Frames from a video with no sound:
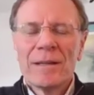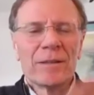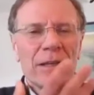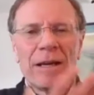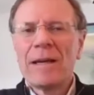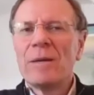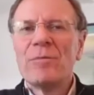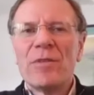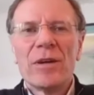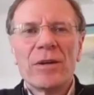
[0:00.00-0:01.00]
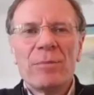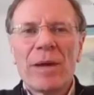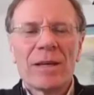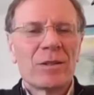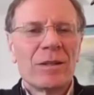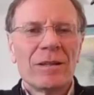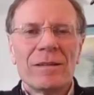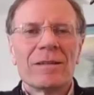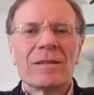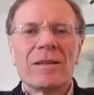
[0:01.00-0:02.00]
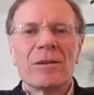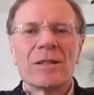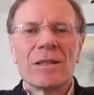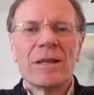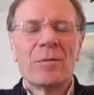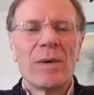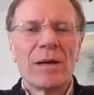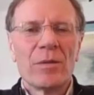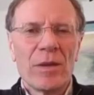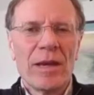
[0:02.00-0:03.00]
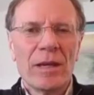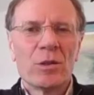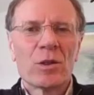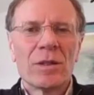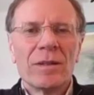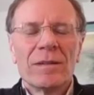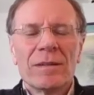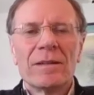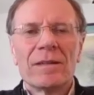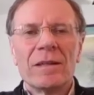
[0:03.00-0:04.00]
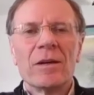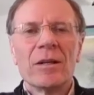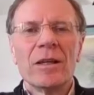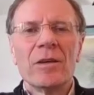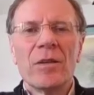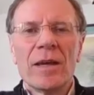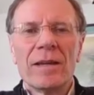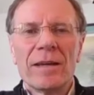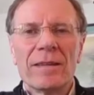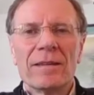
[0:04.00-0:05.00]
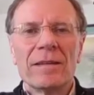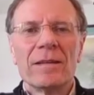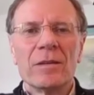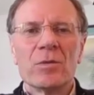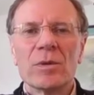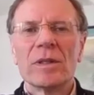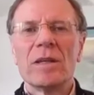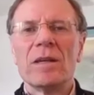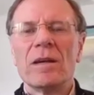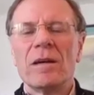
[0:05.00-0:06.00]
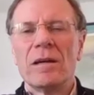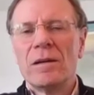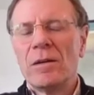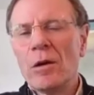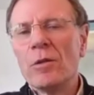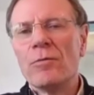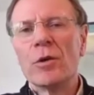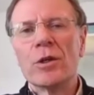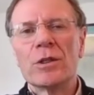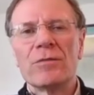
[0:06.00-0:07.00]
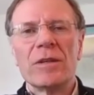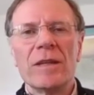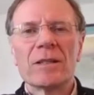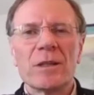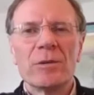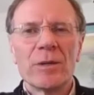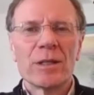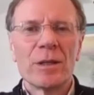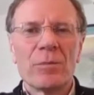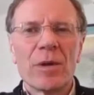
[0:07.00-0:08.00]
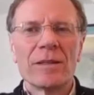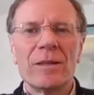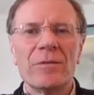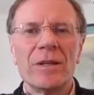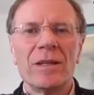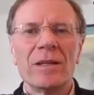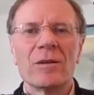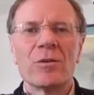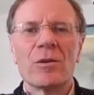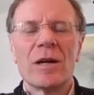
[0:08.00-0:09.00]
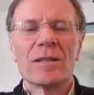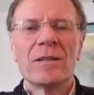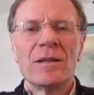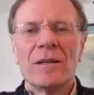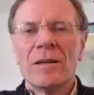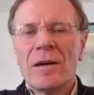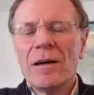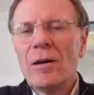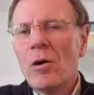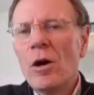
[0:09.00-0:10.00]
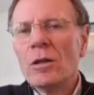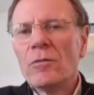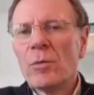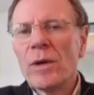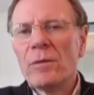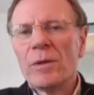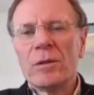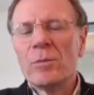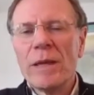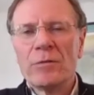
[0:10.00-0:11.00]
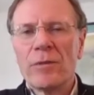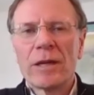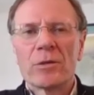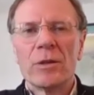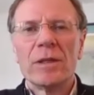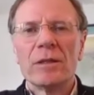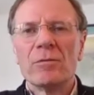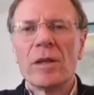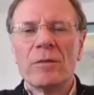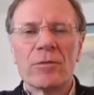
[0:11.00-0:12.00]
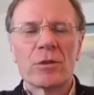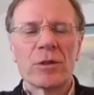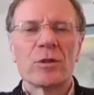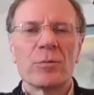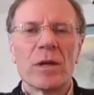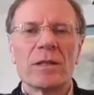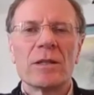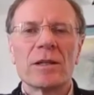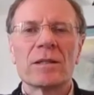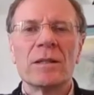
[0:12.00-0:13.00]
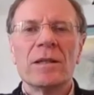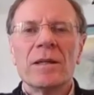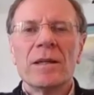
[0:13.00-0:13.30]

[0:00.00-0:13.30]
Listen, I am very passionate, as Gary said, about the edge. It's an area that I think is really on the verge of the next generation of productivity across all of the way we do manufacturing and run infrastructure projects.